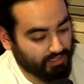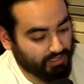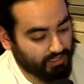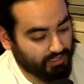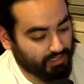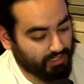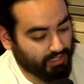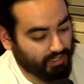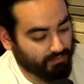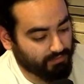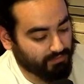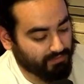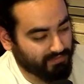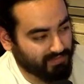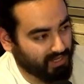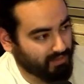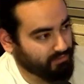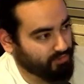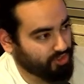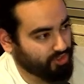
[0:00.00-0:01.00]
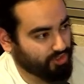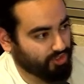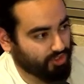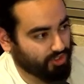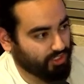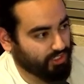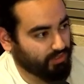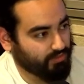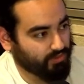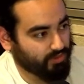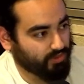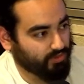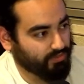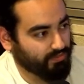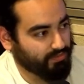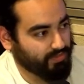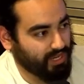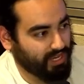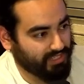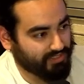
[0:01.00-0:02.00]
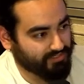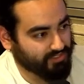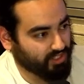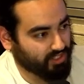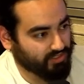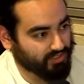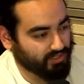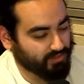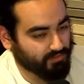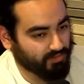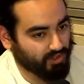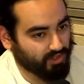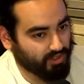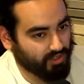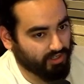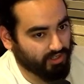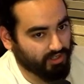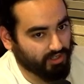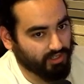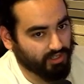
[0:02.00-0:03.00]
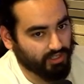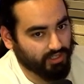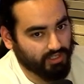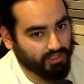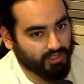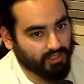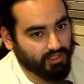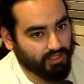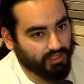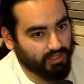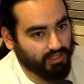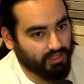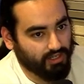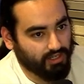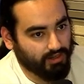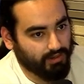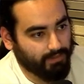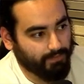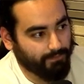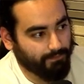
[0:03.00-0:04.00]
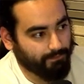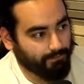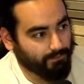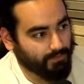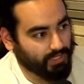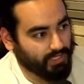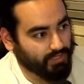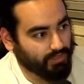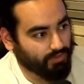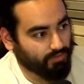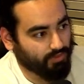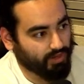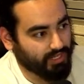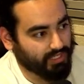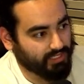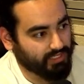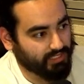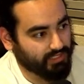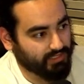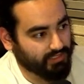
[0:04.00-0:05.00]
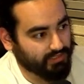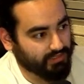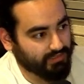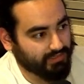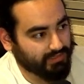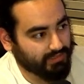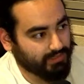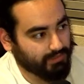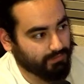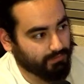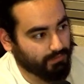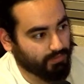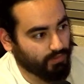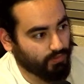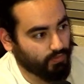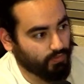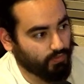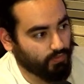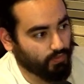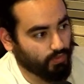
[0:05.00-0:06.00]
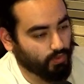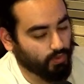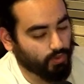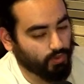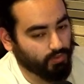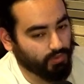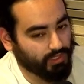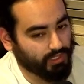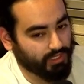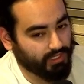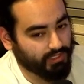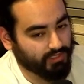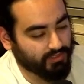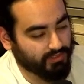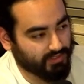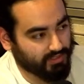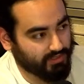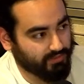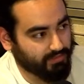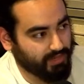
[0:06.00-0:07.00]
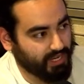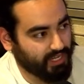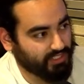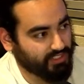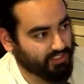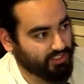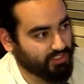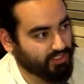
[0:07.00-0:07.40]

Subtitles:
I'm sure he will pass Dante Martin in the rankings before we head into the match.